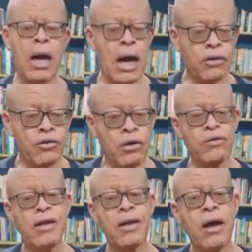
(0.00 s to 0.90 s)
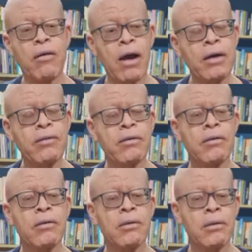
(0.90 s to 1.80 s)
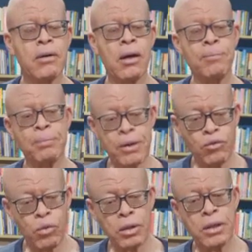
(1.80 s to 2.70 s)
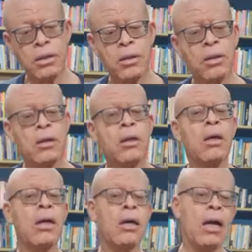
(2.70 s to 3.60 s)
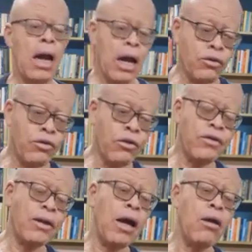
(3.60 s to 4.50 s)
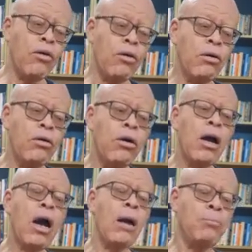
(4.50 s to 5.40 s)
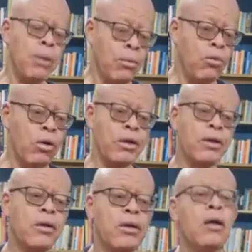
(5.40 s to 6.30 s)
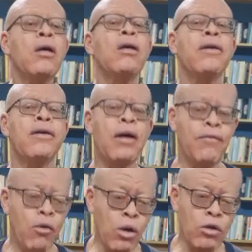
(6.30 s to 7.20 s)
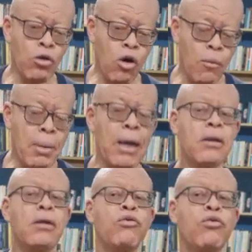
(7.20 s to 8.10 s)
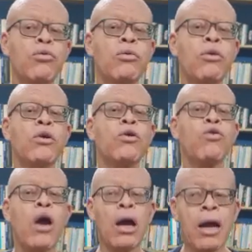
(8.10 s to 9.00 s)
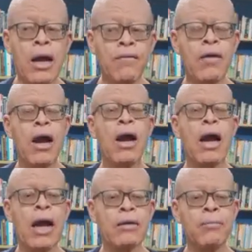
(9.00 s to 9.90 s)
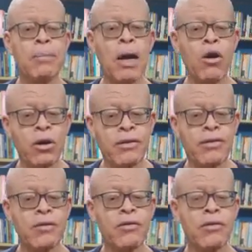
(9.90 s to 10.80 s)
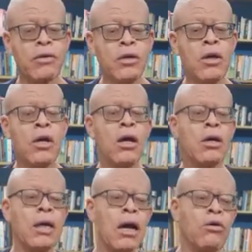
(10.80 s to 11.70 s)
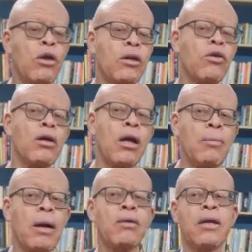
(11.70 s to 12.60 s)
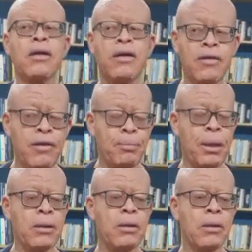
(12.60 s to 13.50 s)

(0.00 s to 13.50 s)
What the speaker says: actions that are right and praiseworthy, actions that are wrong and blameworthy. Therefore, when you combine the two to arrive at bioethics, now you are talking about a discipline